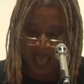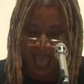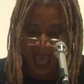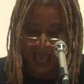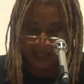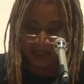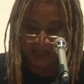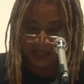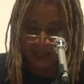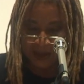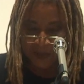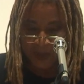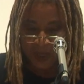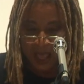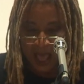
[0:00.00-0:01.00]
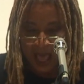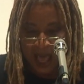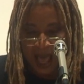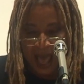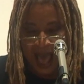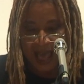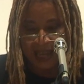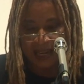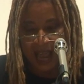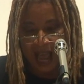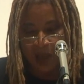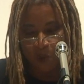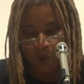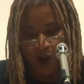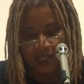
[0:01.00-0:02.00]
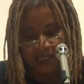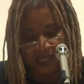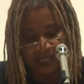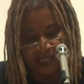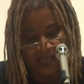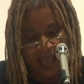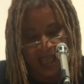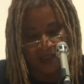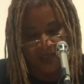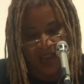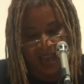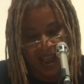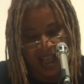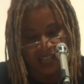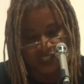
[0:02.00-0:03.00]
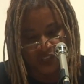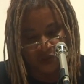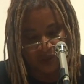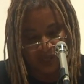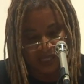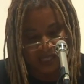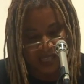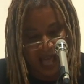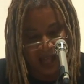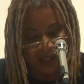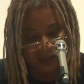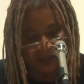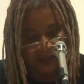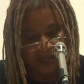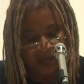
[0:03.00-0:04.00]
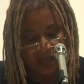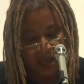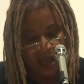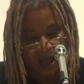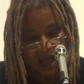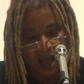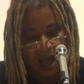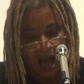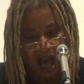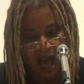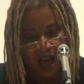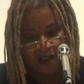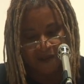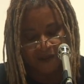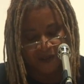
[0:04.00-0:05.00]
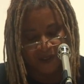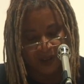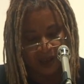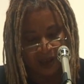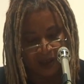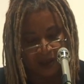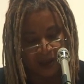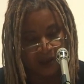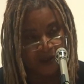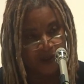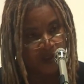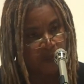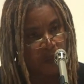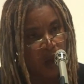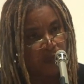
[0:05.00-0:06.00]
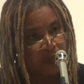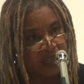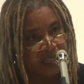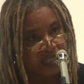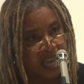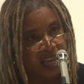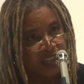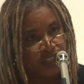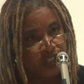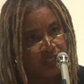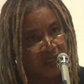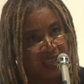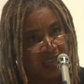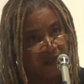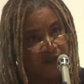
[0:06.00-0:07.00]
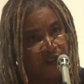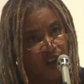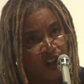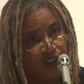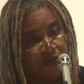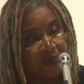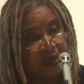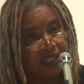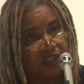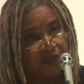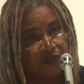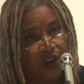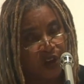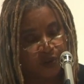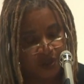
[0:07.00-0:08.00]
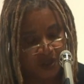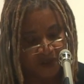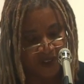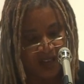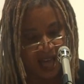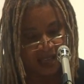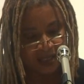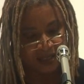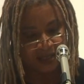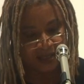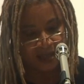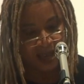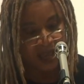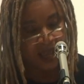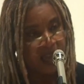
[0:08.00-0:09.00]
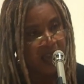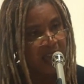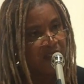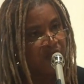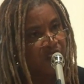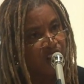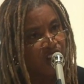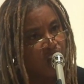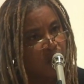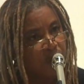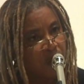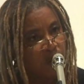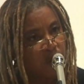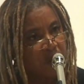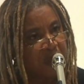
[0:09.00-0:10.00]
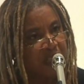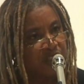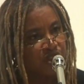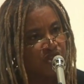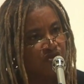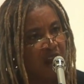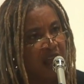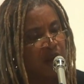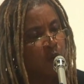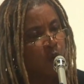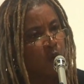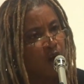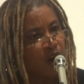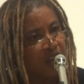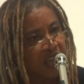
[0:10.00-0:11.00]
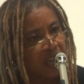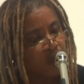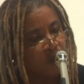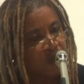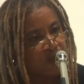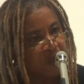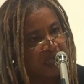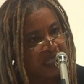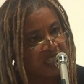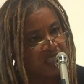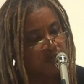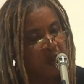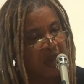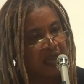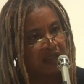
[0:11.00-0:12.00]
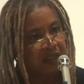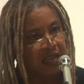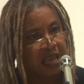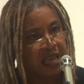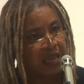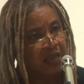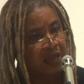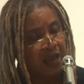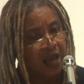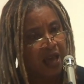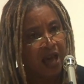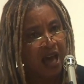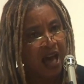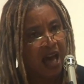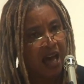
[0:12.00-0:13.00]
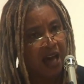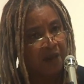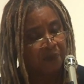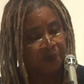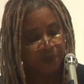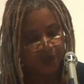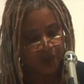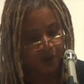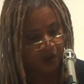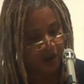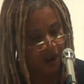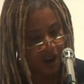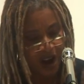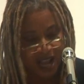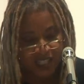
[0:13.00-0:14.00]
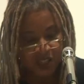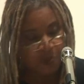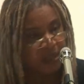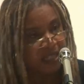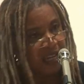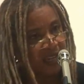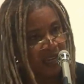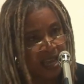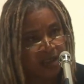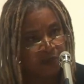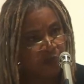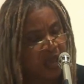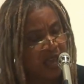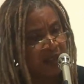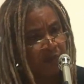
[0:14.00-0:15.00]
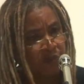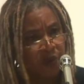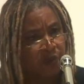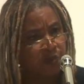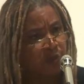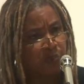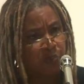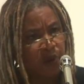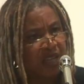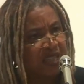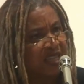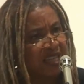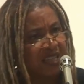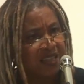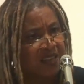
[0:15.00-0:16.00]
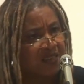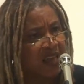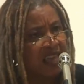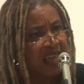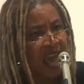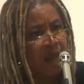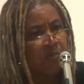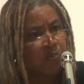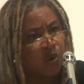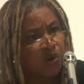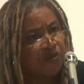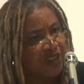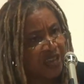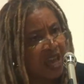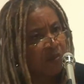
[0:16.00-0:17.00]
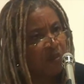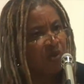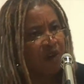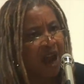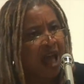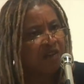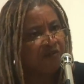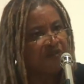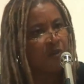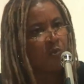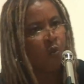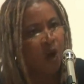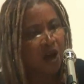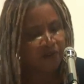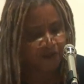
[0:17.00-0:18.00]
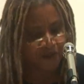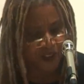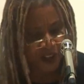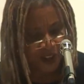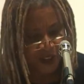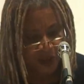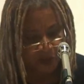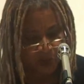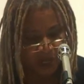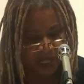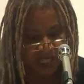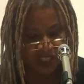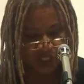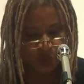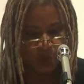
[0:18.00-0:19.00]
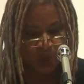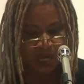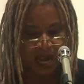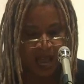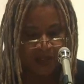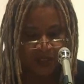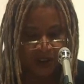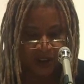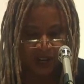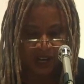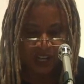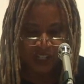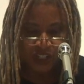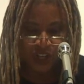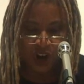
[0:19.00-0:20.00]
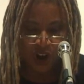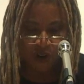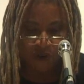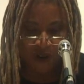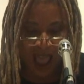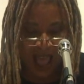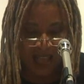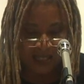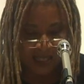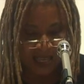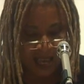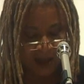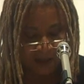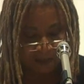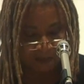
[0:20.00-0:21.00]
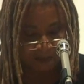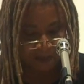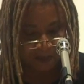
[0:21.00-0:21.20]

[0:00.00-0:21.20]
end, and I want to say that as a result of the mobilization, the involvement of those of us in the Global Women's Strike, working with Mrs. Pinckney, her husband in prisons, and they kept moving him around from one filthy prison to another to harass him.